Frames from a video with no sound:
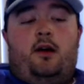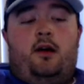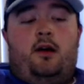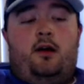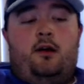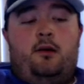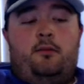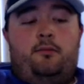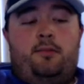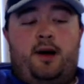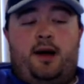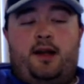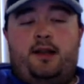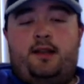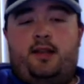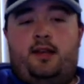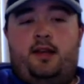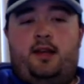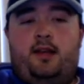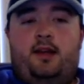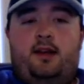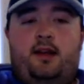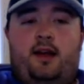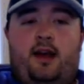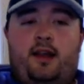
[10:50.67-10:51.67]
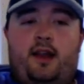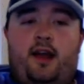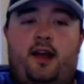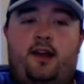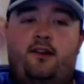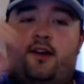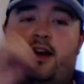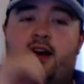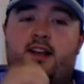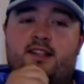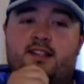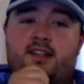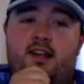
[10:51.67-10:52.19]
But I
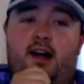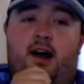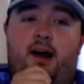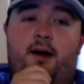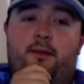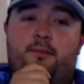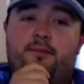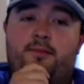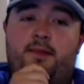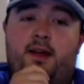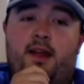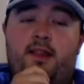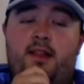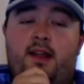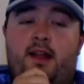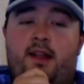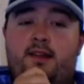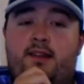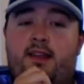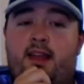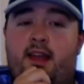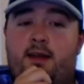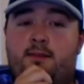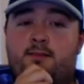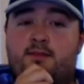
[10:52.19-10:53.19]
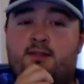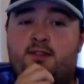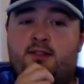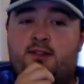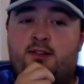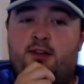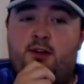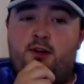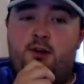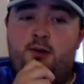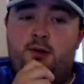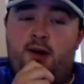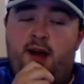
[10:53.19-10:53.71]
digress. And then games
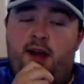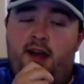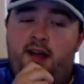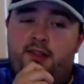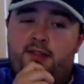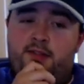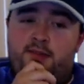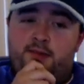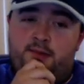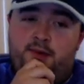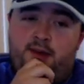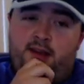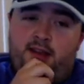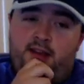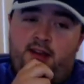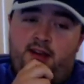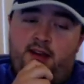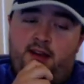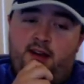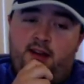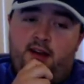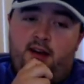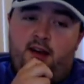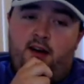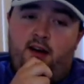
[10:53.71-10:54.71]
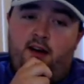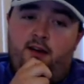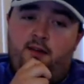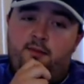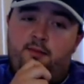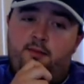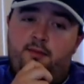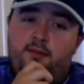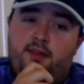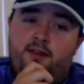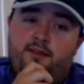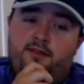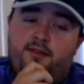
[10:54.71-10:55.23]
2 and 3 of
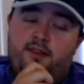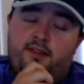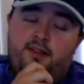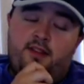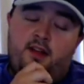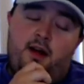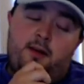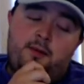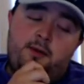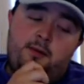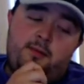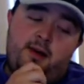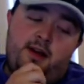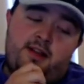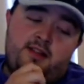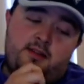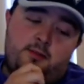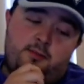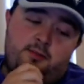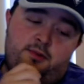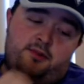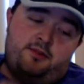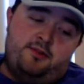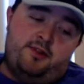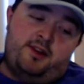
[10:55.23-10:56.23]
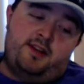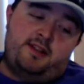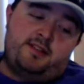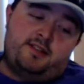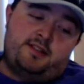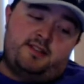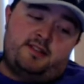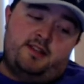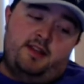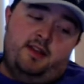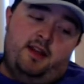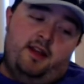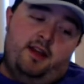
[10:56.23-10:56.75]
the 5th Omni matchup with
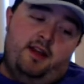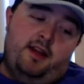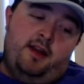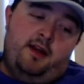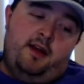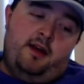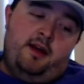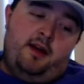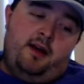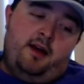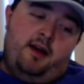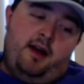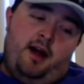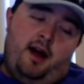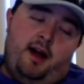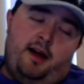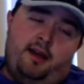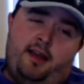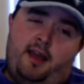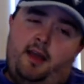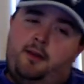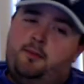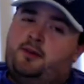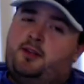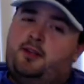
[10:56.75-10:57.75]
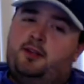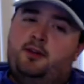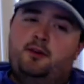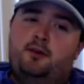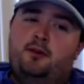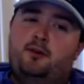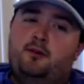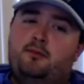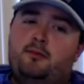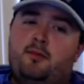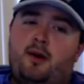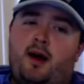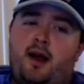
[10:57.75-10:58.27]
Chris. Game
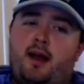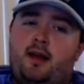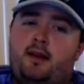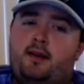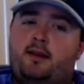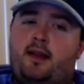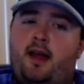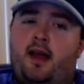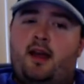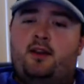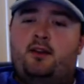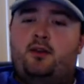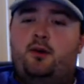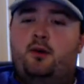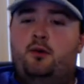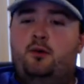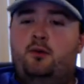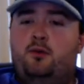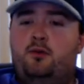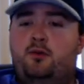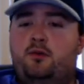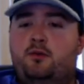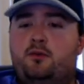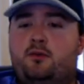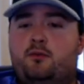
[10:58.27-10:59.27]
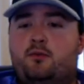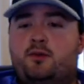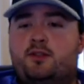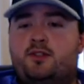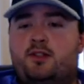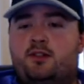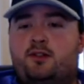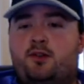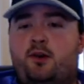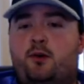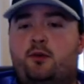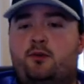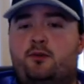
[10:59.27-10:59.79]
2, my deck total was a
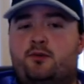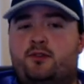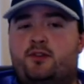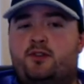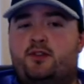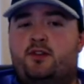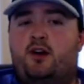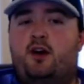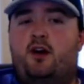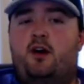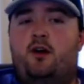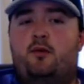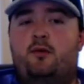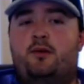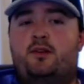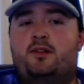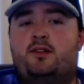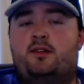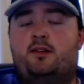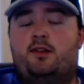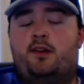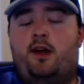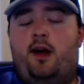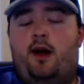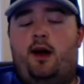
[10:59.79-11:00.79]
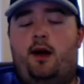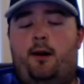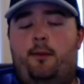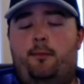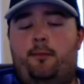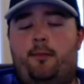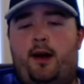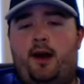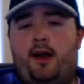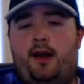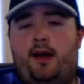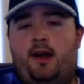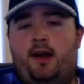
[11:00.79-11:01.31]
total stall, which I kind